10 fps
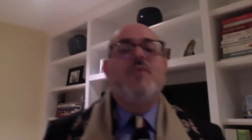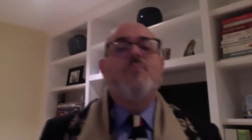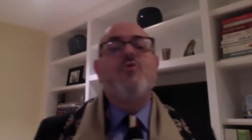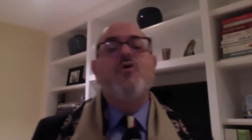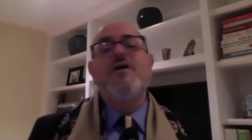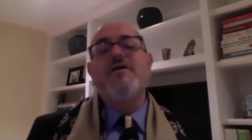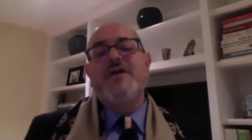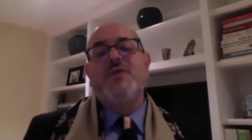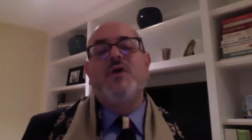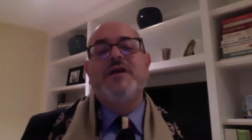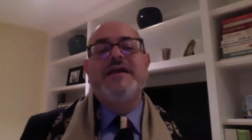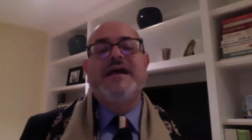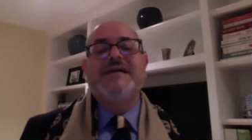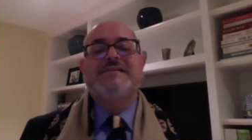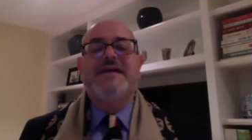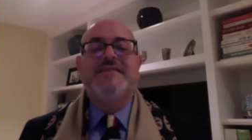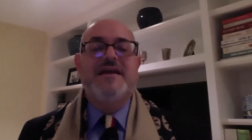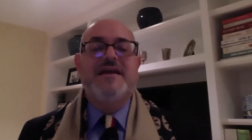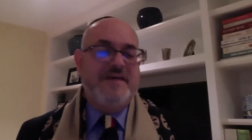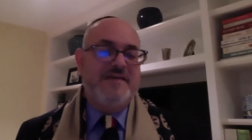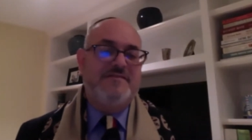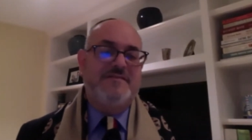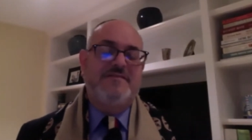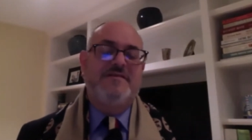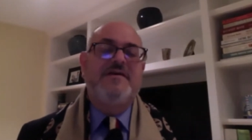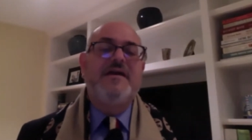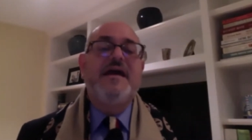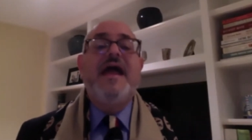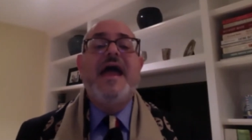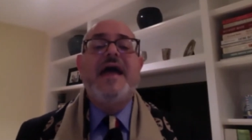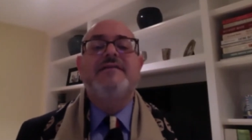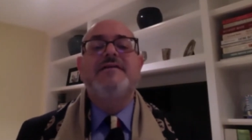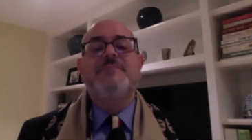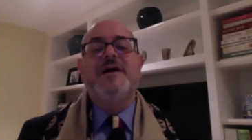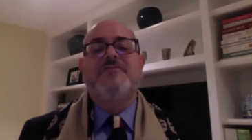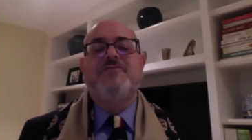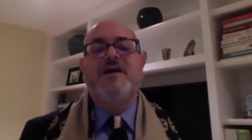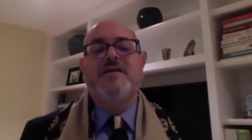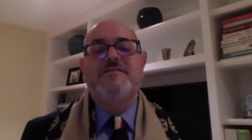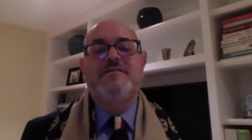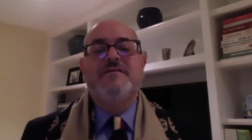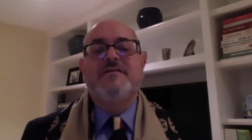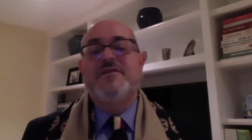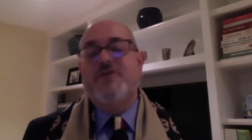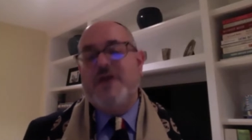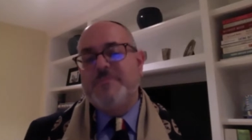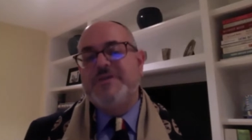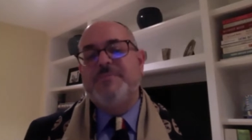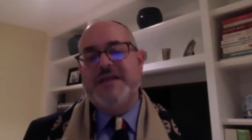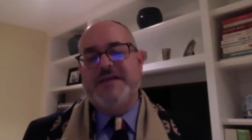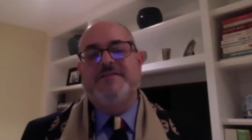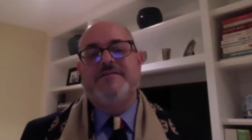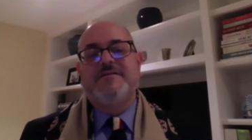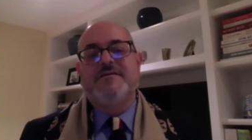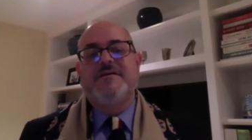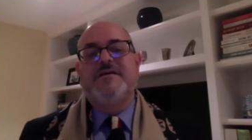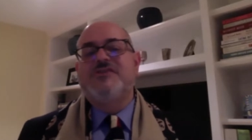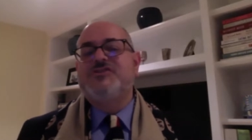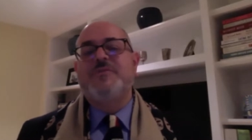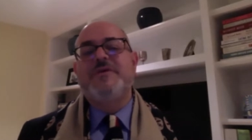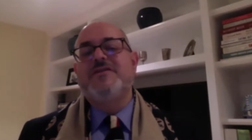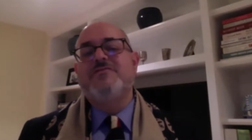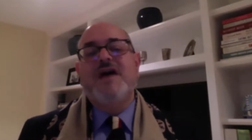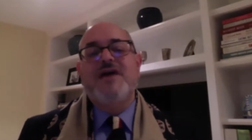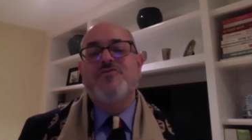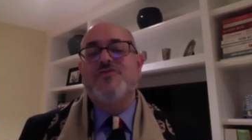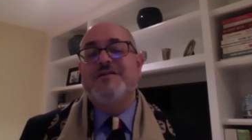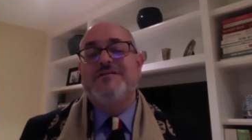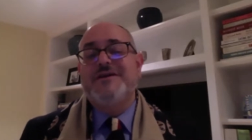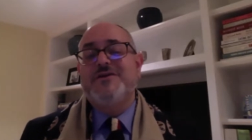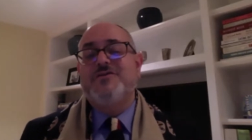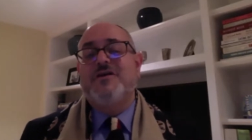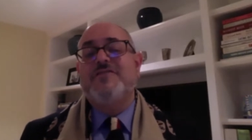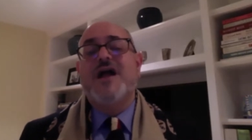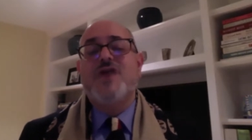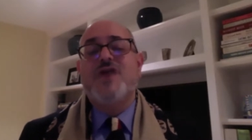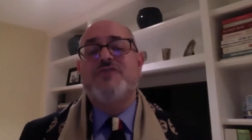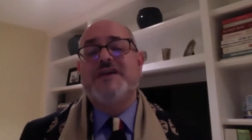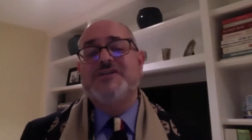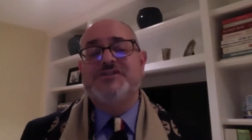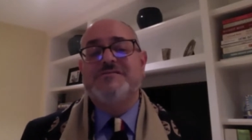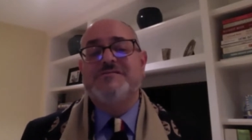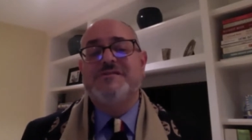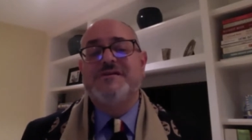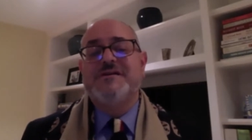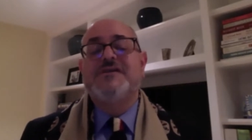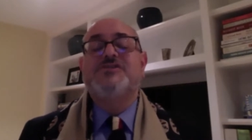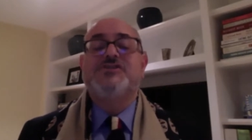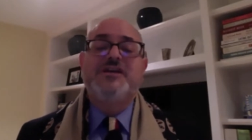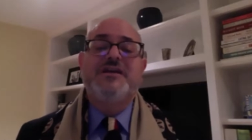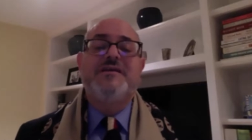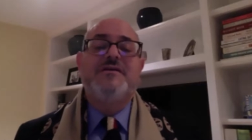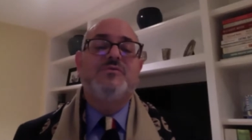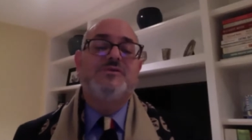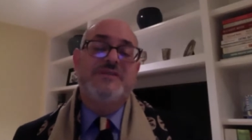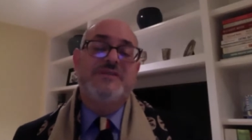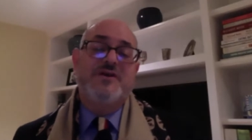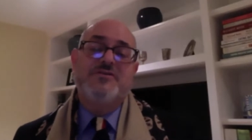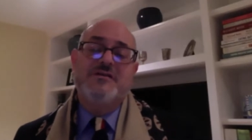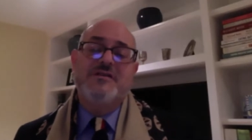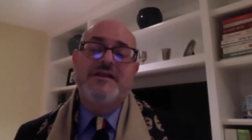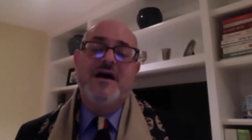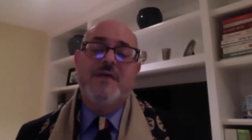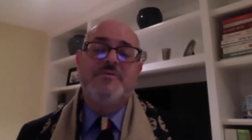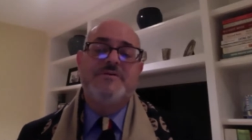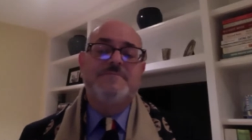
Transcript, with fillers: More than one guest at that event handed my friend their empty plate, assuming that rather than a leader of the congregation, she was there to clean up.